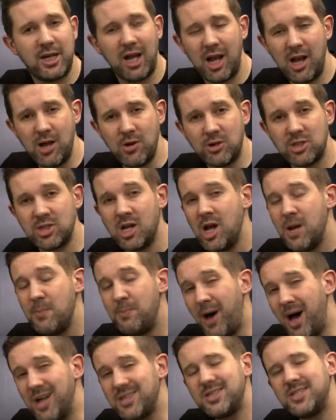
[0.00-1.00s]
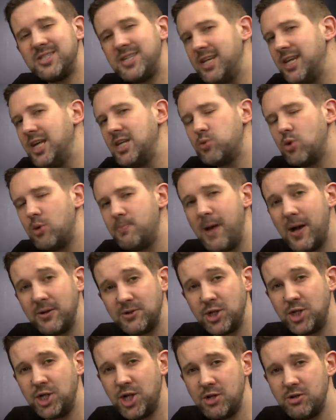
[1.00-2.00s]
cloaks, but the techniques we're about
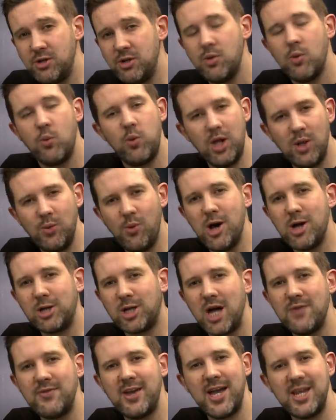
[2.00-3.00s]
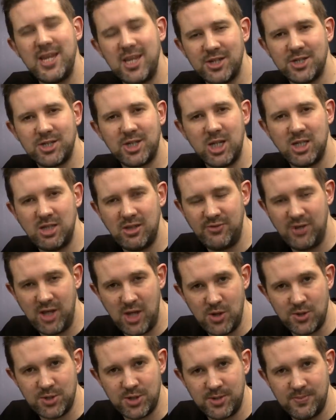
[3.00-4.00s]
to show you will work over any undercoat you've
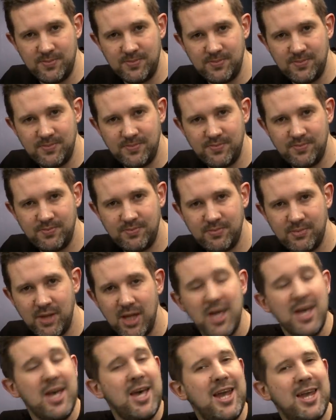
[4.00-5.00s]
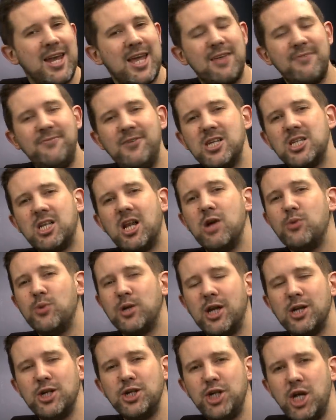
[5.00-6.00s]
used. Now the first cloak we're
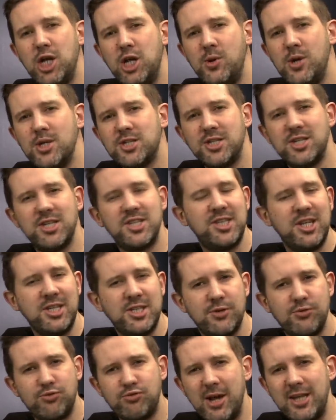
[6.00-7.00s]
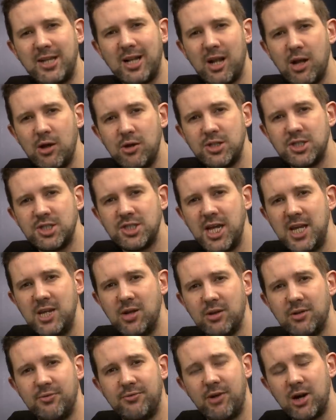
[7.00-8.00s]
going to show you is the distinctive red cloak seen
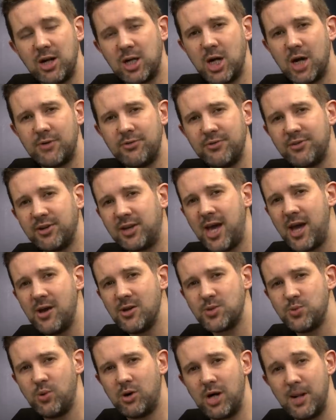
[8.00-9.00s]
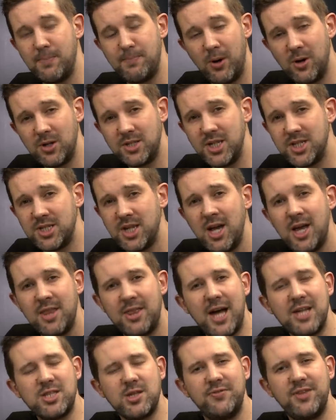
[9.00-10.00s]
on the front cover of the Chaos Warrior boxes,
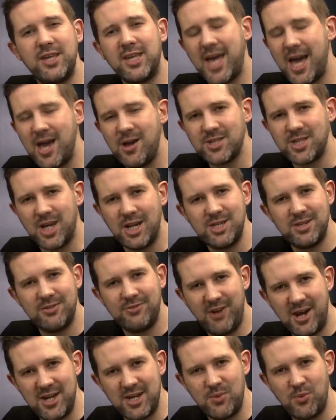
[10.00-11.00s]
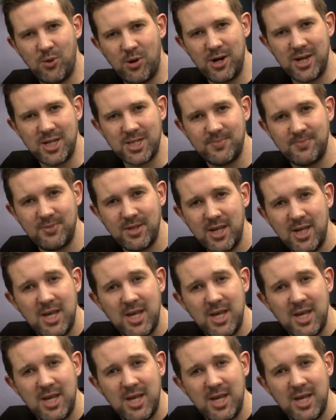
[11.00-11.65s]
that of the Chaos Undivided Warriors.